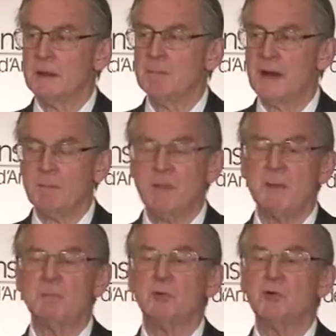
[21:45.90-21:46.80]
by
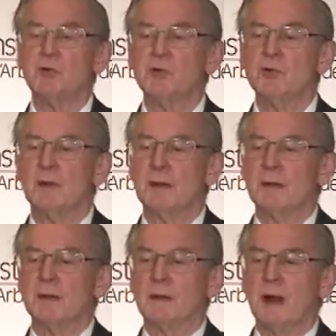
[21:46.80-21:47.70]
people who
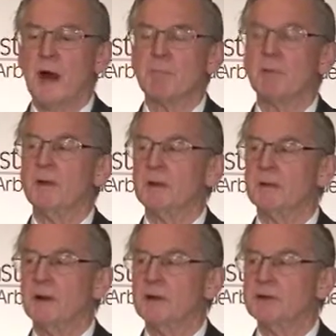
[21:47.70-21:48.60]

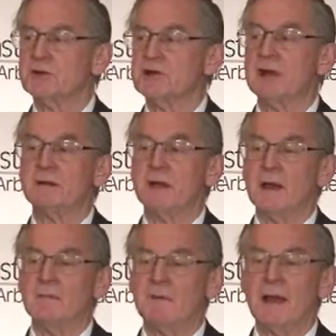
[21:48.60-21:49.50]
operate on a set
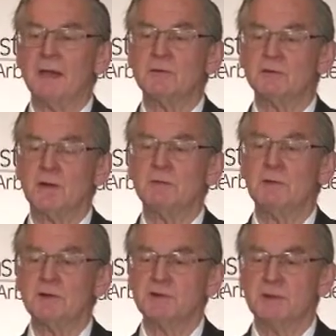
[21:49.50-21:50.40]
of values on
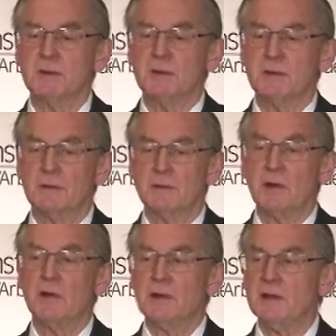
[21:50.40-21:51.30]
which
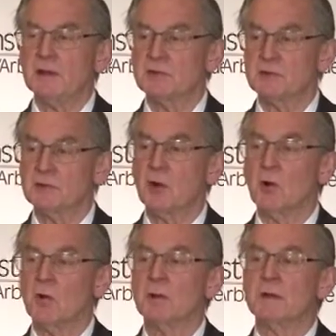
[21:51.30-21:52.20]
there is
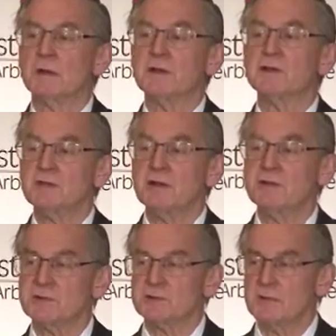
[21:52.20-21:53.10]
no
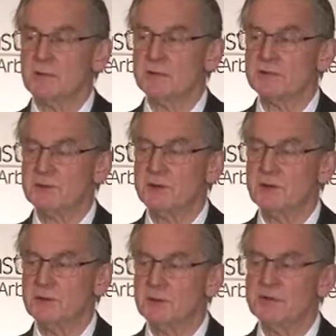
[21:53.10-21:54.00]
consensus. There is an
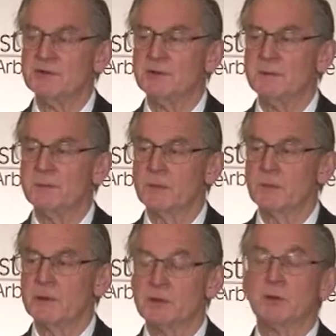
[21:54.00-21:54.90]
increasing
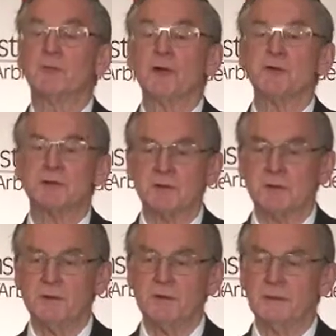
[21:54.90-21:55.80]

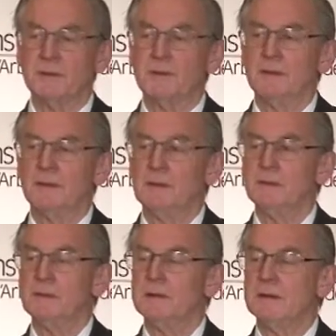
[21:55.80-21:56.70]
diversity in